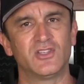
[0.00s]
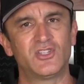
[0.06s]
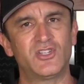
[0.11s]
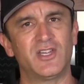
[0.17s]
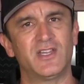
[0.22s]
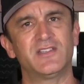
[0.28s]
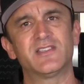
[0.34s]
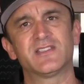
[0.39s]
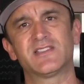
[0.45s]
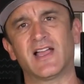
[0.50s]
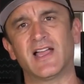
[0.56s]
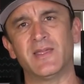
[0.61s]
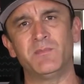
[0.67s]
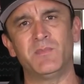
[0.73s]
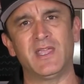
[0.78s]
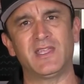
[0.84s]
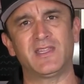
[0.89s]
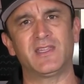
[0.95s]
The changes
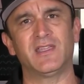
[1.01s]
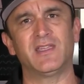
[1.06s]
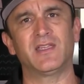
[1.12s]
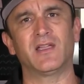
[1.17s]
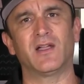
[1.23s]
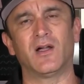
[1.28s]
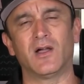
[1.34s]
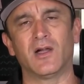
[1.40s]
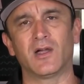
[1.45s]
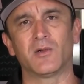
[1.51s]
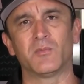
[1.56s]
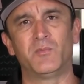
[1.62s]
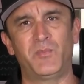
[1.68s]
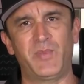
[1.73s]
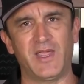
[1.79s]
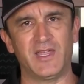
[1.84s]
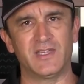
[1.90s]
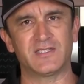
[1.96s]
I'm making are
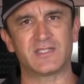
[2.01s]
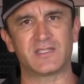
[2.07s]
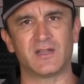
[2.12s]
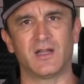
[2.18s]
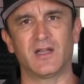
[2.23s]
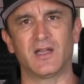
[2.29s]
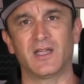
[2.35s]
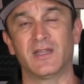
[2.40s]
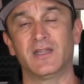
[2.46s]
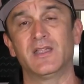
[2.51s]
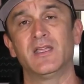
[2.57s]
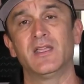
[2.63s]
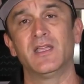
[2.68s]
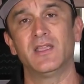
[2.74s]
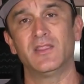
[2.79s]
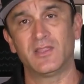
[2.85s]
based on